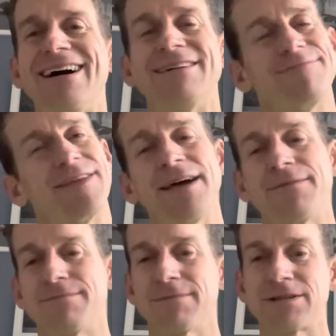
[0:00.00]
yeah,
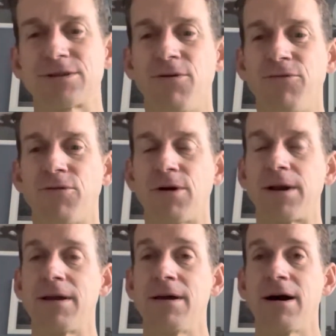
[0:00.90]
let's go for it.
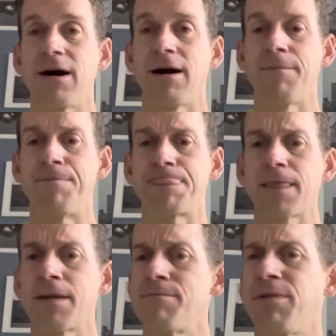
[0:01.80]

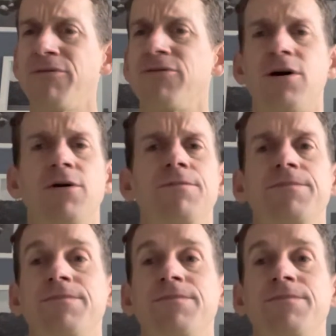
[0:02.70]
Buffalo,